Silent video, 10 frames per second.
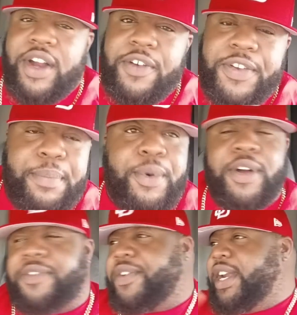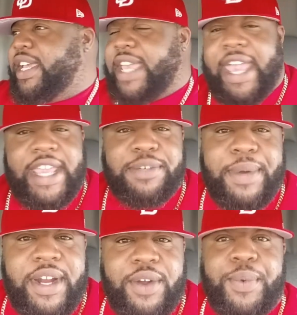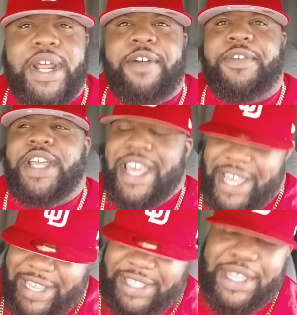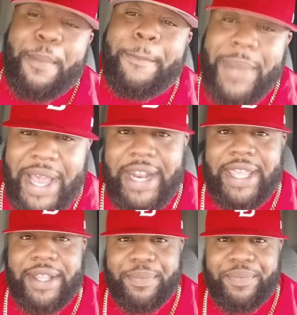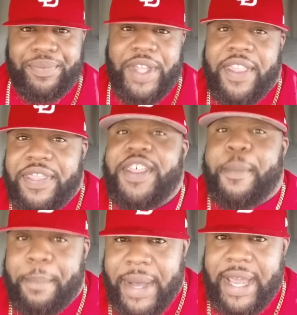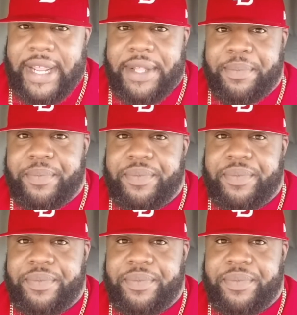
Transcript: girlfriend or boyfriend, engaged, married, or whatever, is the money. The money.